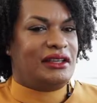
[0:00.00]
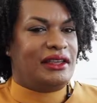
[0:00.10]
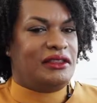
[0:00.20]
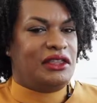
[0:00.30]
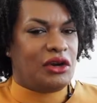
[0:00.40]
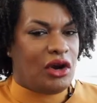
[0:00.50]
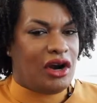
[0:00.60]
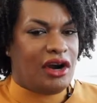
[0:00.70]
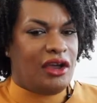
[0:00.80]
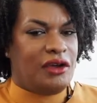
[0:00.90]
There
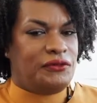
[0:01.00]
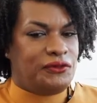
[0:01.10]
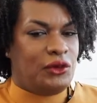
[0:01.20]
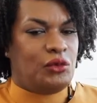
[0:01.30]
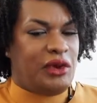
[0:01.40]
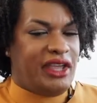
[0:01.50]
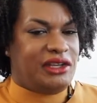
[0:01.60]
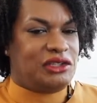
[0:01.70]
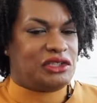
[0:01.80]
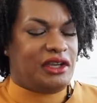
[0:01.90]
are a full
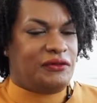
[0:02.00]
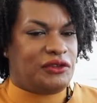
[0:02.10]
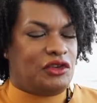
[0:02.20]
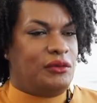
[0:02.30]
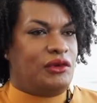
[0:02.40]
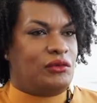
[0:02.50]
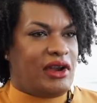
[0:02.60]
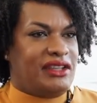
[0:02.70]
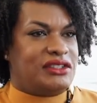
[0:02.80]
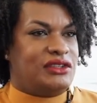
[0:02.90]
range of human
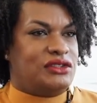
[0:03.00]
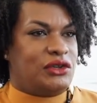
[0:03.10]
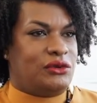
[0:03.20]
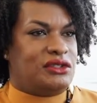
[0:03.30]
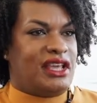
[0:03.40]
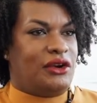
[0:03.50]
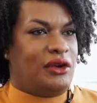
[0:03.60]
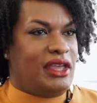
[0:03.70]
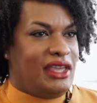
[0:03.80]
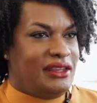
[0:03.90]
rights concerns that are
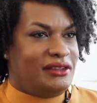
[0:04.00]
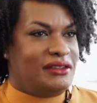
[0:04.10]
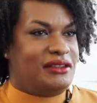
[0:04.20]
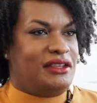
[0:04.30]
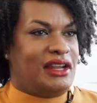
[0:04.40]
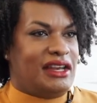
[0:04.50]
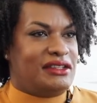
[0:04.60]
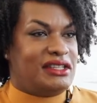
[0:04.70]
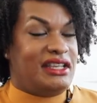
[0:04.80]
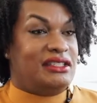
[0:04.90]
in the United
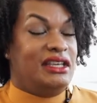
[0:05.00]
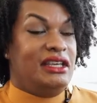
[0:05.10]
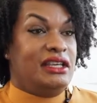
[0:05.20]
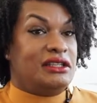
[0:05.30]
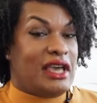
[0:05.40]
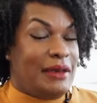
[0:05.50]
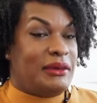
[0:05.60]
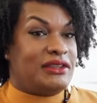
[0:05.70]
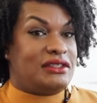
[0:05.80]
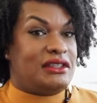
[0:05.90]
States.
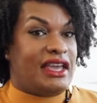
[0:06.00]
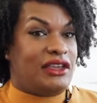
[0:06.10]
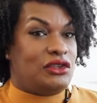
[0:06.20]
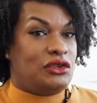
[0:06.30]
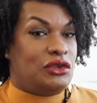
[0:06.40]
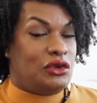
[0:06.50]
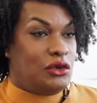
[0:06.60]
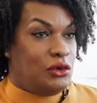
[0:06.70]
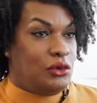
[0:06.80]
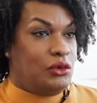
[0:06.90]
Topics that
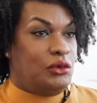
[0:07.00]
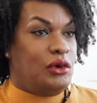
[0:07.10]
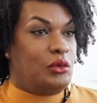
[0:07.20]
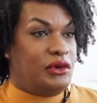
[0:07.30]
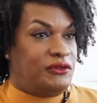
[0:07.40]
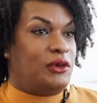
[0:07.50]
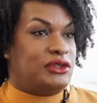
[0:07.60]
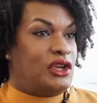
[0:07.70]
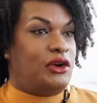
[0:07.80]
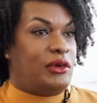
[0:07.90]
you would
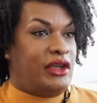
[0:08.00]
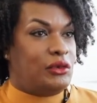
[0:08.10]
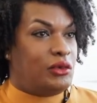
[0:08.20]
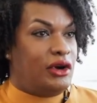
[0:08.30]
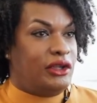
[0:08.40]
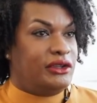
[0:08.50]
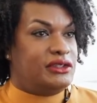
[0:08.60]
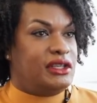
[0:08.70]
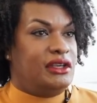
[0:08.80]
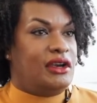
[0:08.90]
focus on around the world
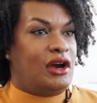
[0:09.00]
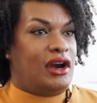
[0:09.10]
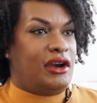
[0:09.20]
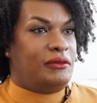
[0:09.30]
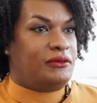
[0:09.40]
are